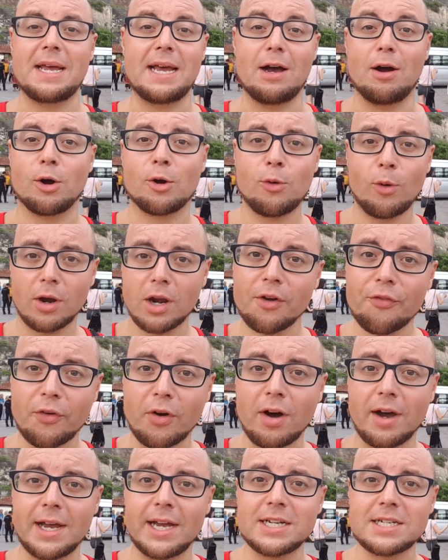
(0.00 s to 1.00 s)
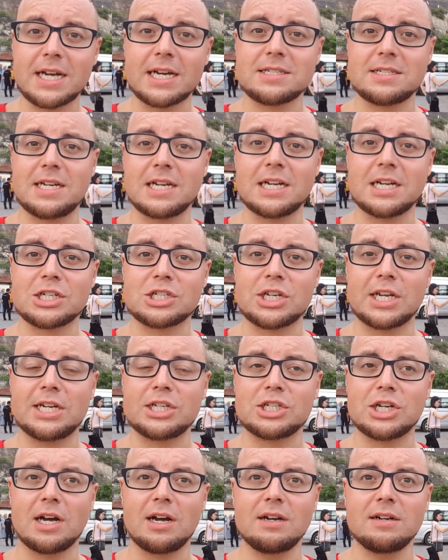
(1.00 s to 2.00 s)
now qualified as an English
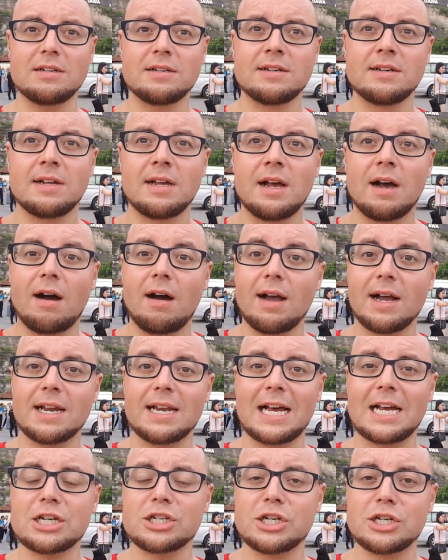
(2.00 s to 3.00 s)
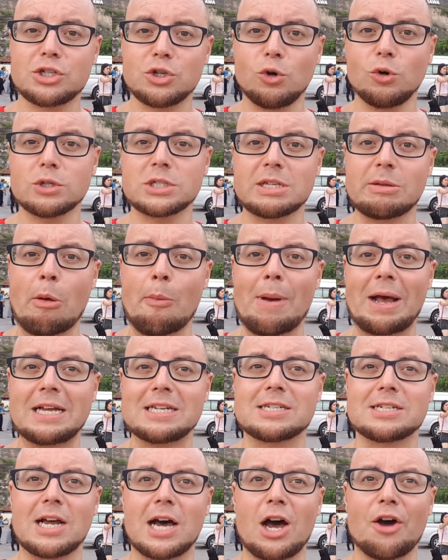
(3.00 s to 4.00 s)
teacher, I could actually talk to them
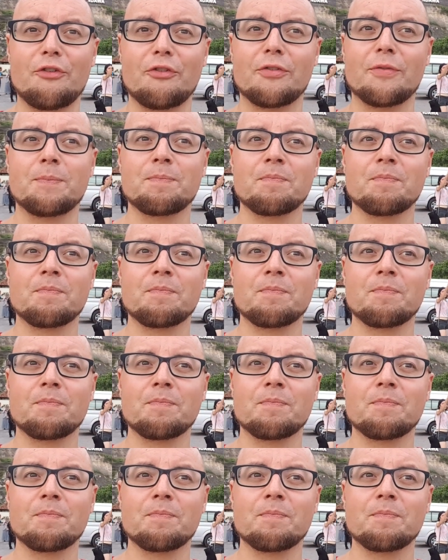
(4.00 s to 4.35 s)
about stuff